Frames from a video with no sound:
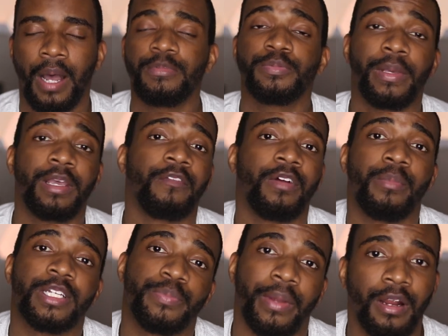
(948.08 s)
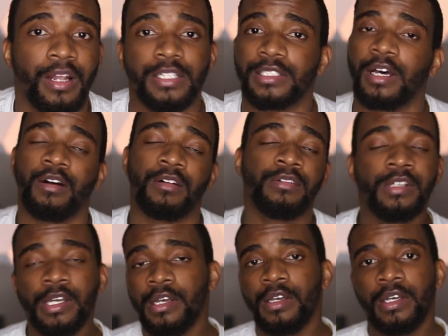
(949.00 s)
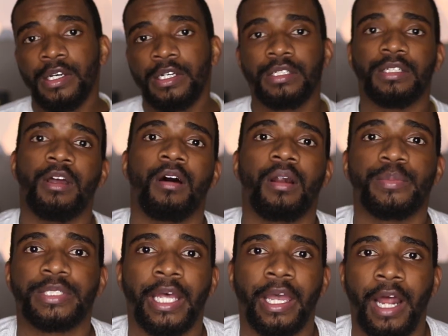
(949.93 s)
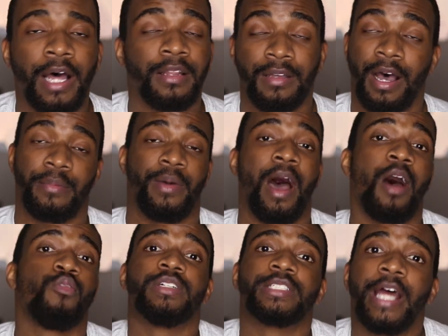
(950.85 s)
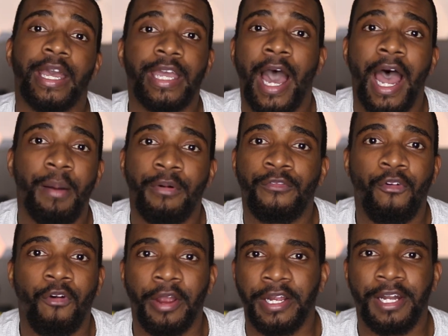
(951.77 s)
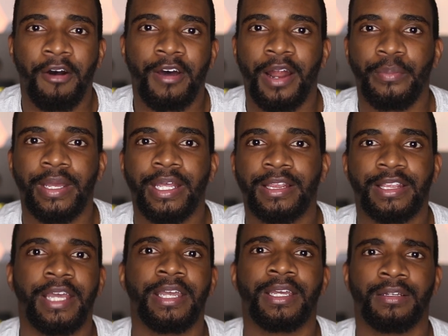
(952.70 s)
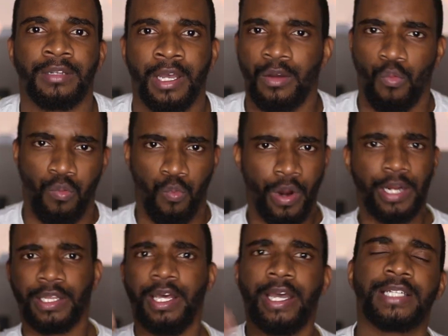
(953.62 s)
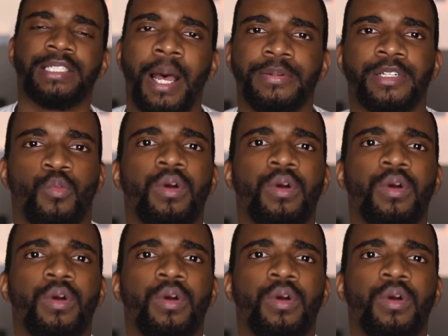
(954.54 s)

I'm speaking from experience, though. You know what I'm saying? I, I, I was that guy before, you know what I mean? Thinking, we're the exception.